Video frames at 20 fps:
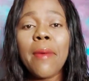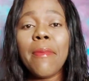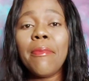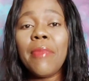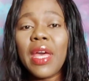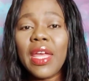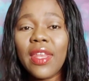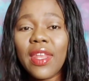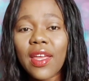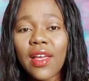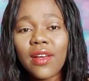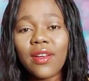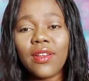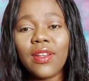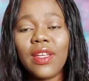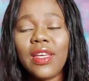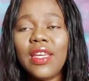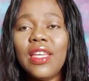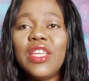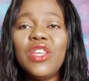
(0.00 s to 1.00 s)

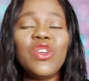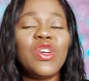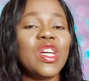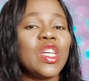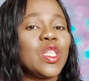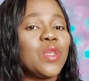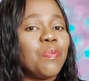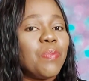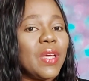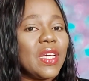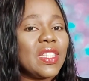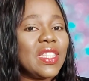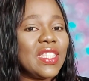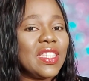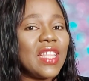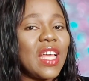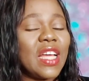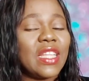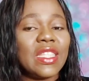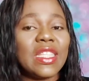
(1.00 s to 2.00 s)
medically, you
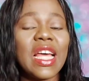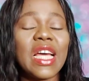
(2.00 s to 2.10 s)
expect that.